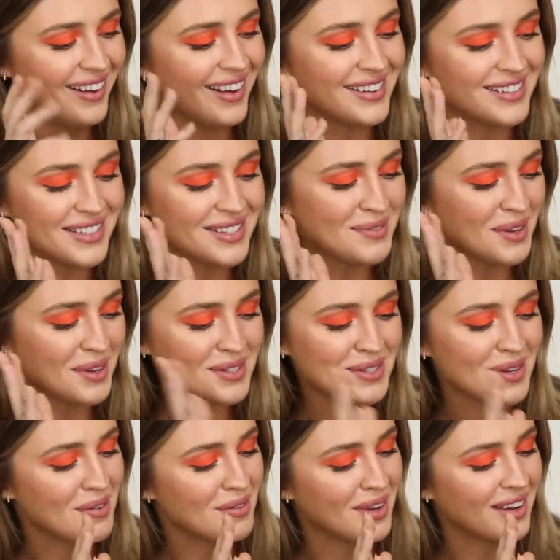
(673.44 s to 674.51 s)
It just smells
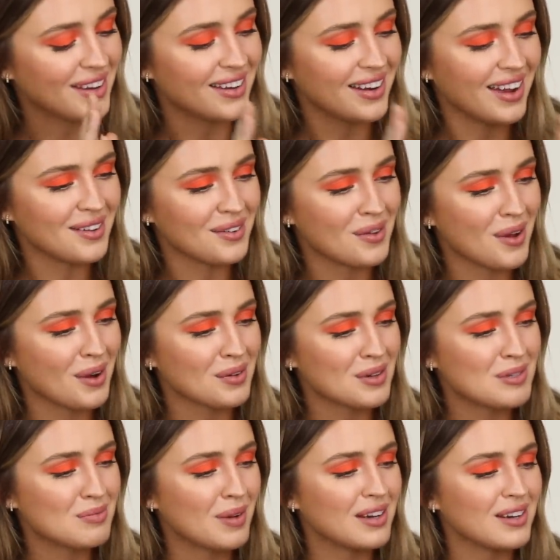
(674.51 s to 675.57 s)
so good. I don't know how to
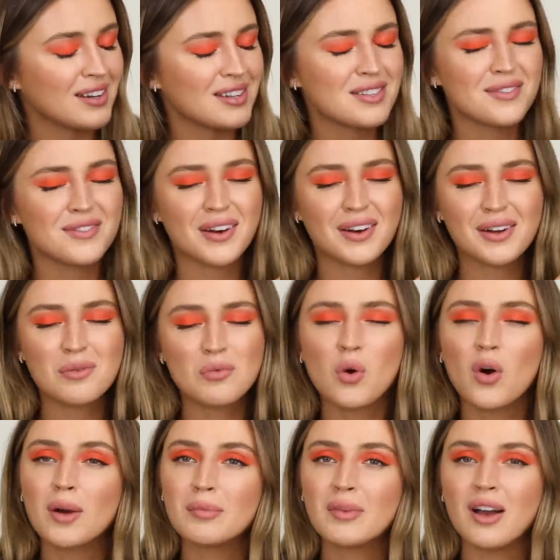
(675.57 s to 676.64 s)
explain it. It's a very
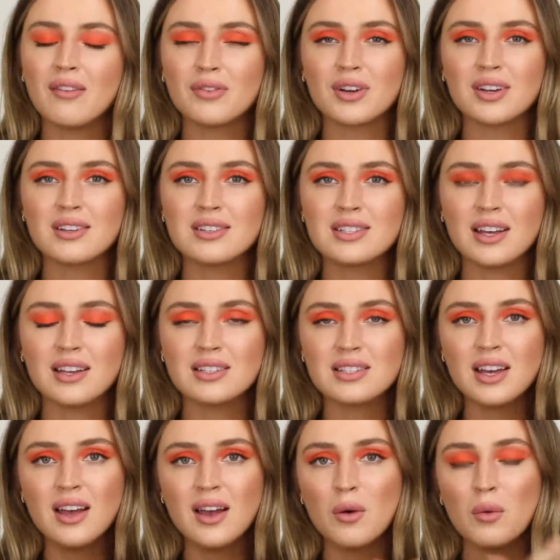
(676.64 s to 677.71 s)
warm, comforting scent.
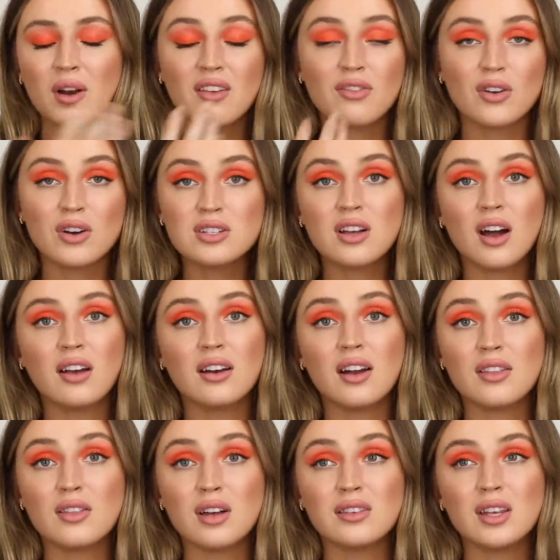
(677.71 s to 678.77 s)
When I first got it,
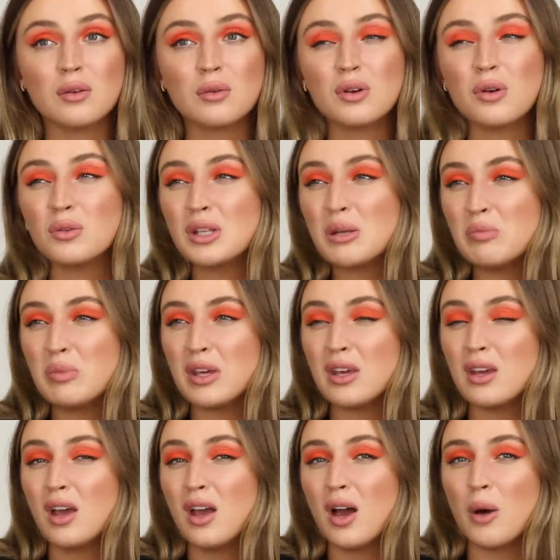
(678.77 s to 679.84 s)
I thought that it would only
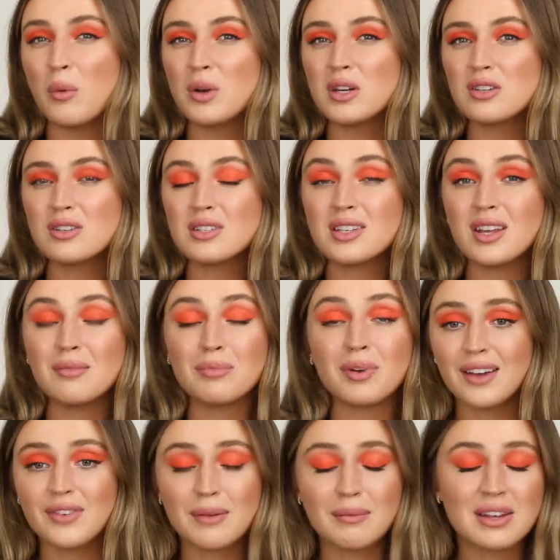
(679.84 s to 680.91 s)
be a winter scent, but
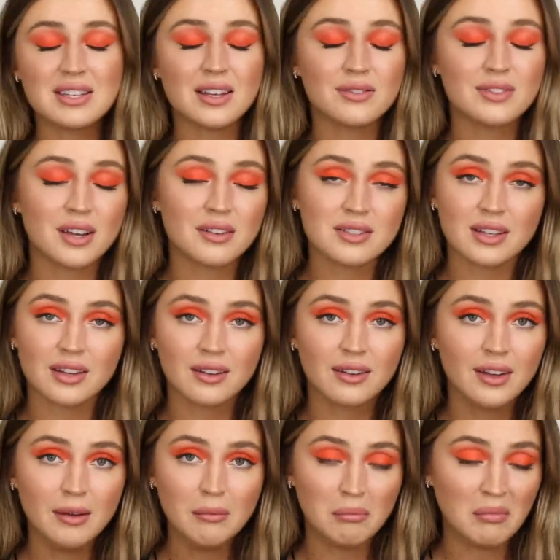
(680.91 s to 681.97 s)
I find myself dousing
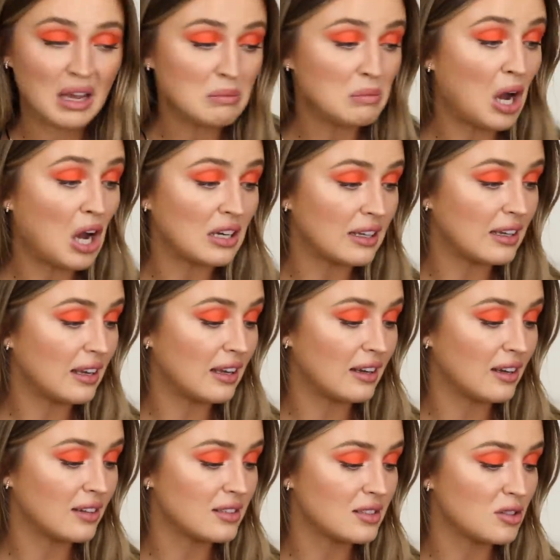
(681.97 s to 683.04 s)
my body in
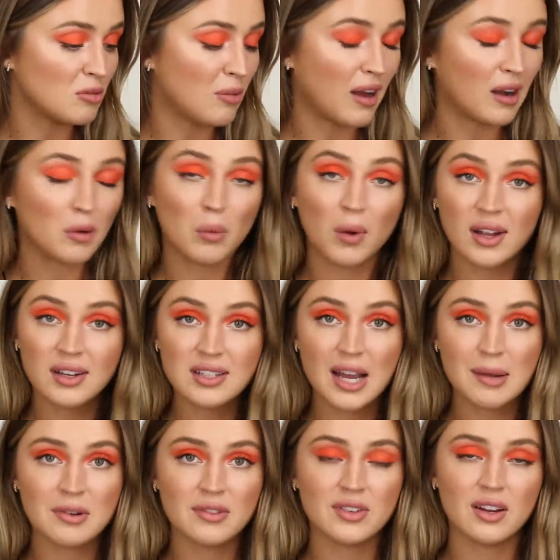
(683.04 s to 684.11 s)
it no matter what
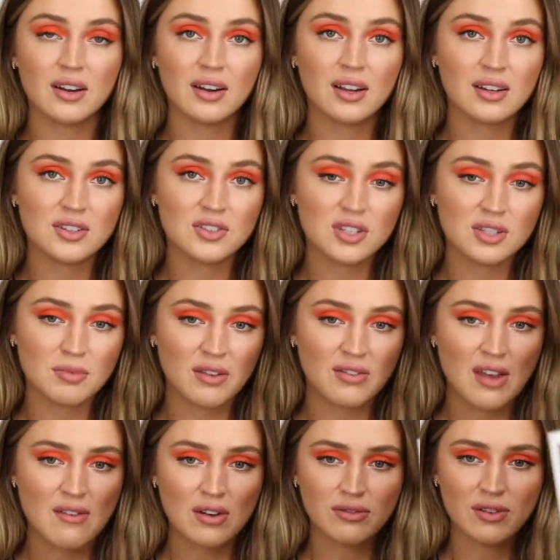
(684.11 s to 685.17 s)
time of year. It is just my
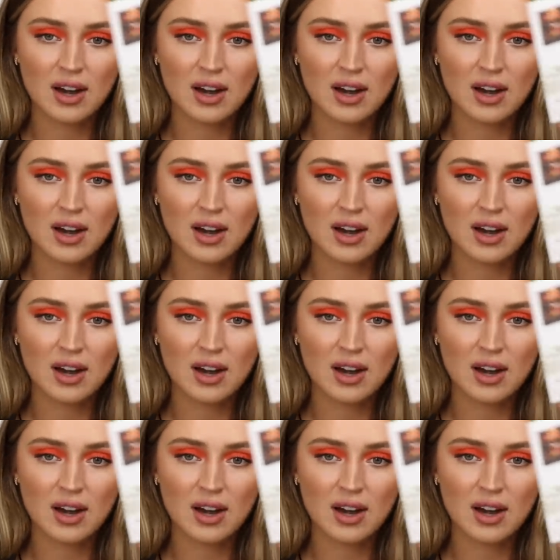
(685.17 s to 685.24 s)
favorite